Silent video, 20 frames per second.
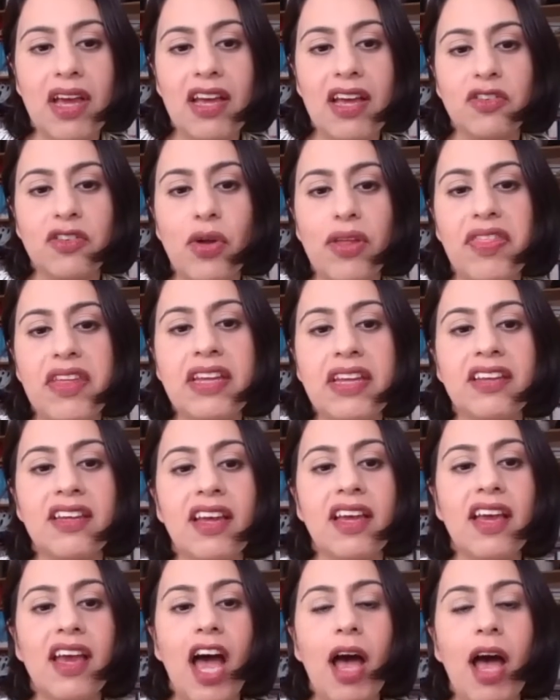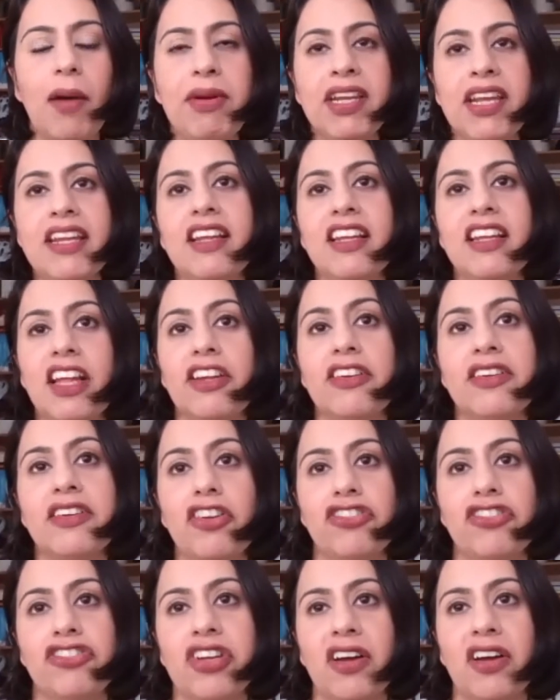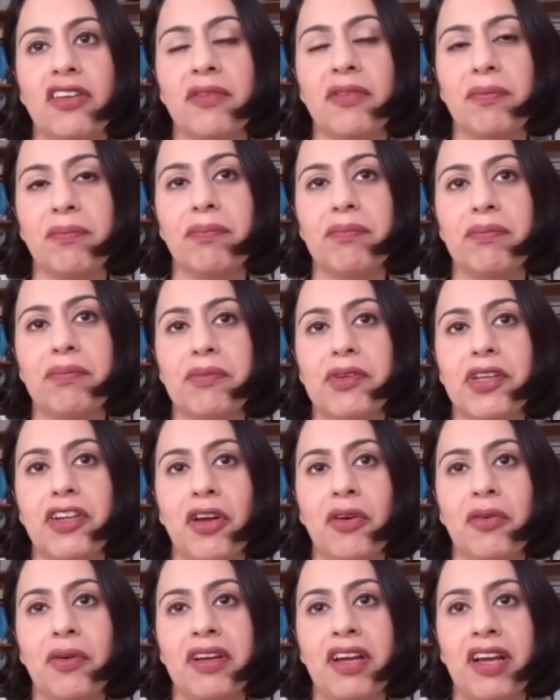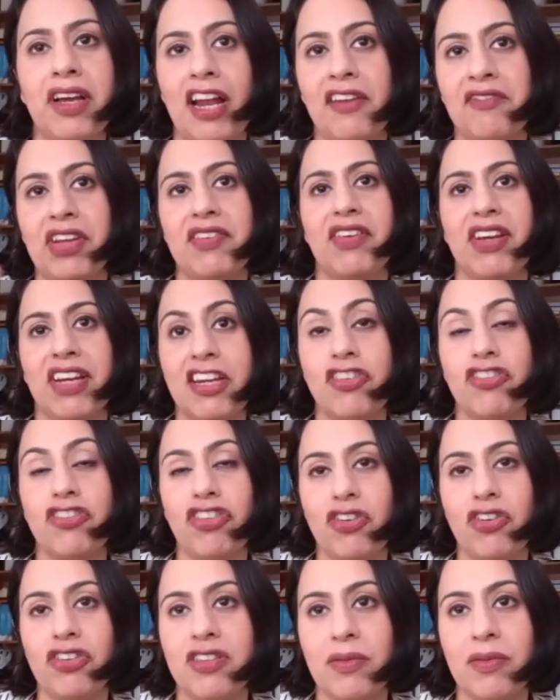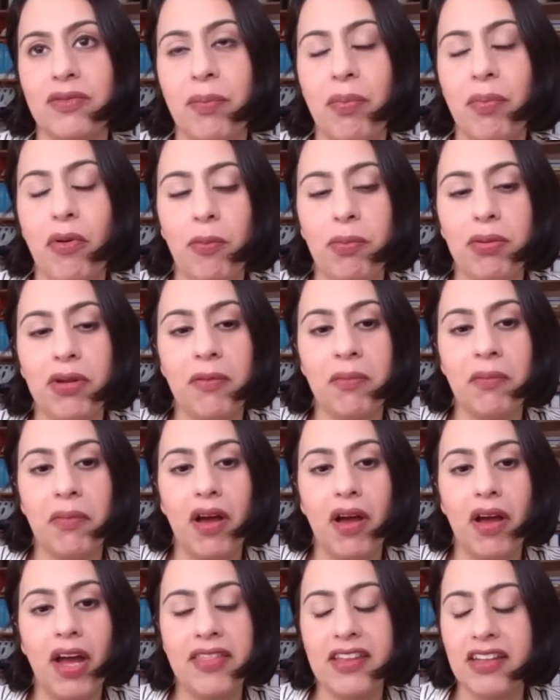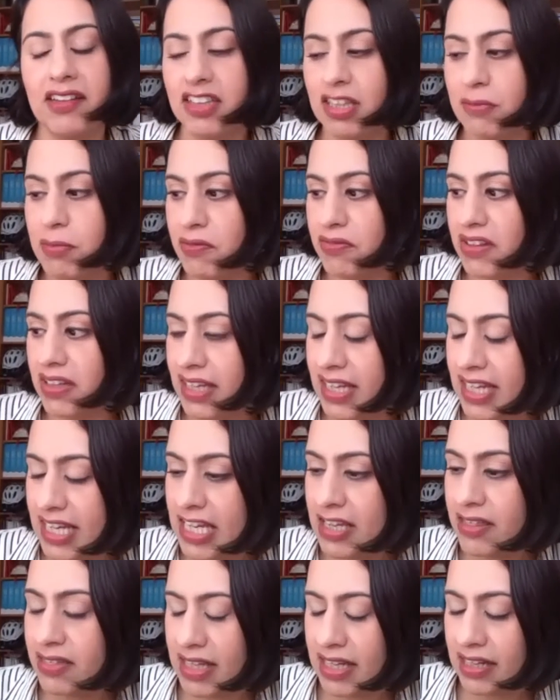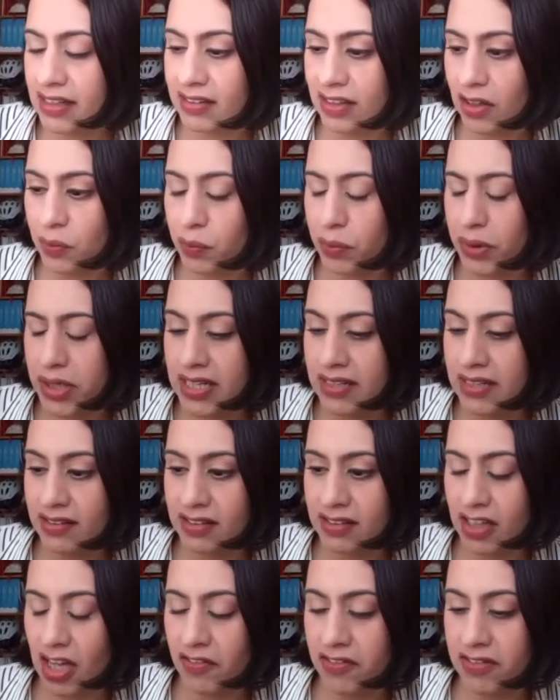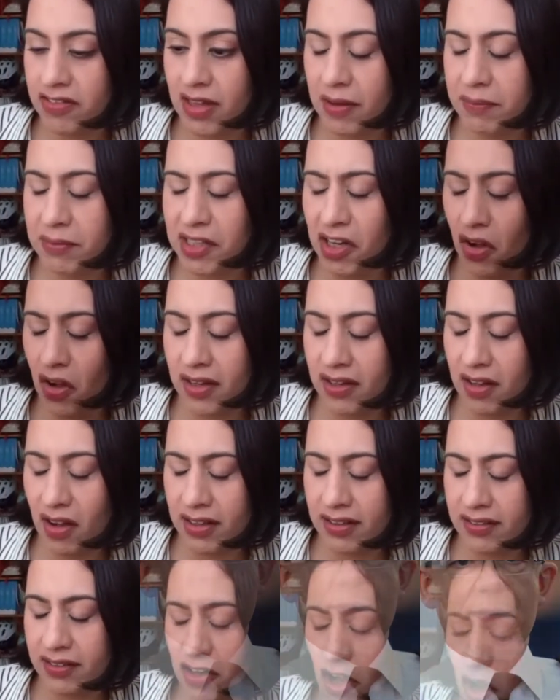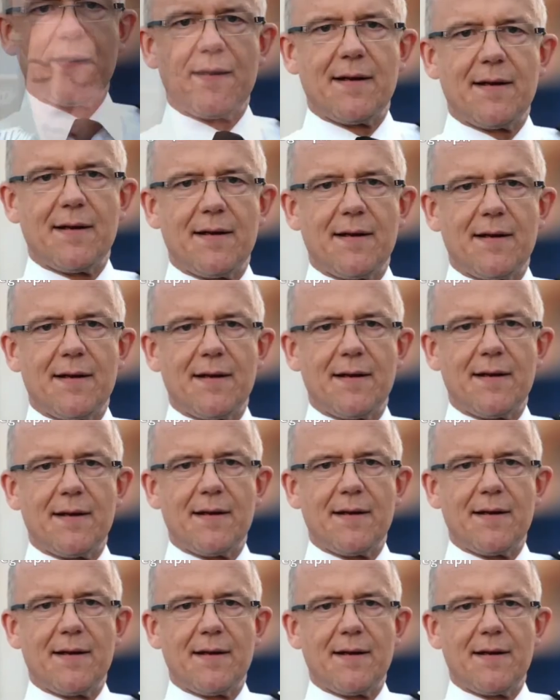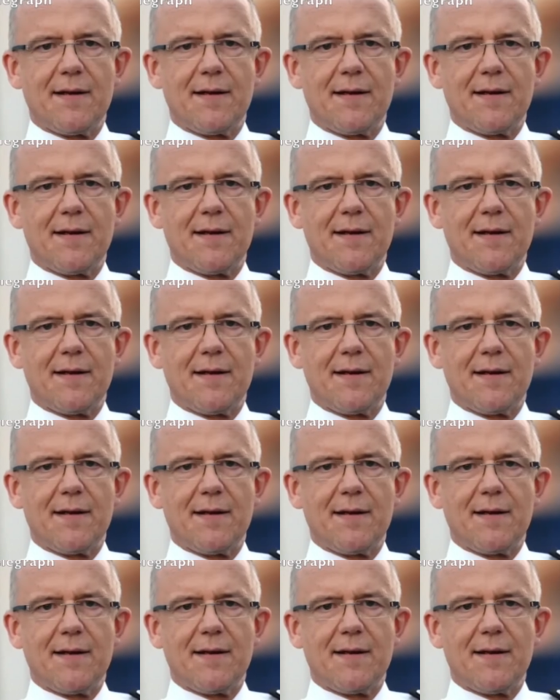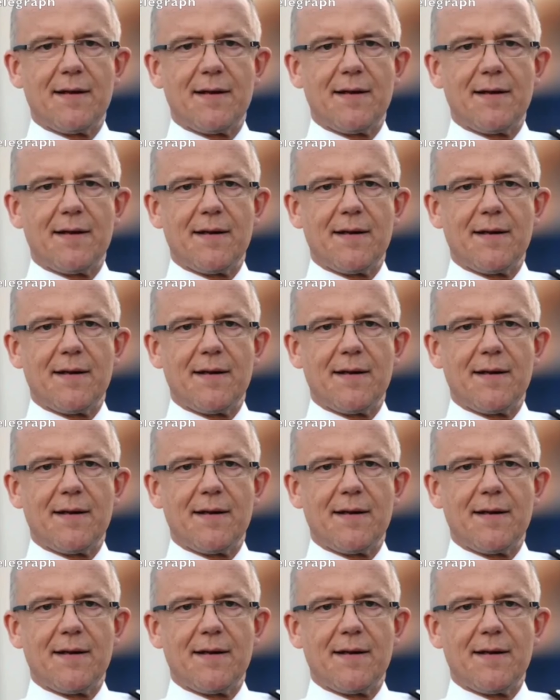So I think, I mean, in a nutshell, kind of giving an intro to the problem, I think some of the key things that we discovered, that, I mean, I co-authored this report with Sir Mark Rowley, the former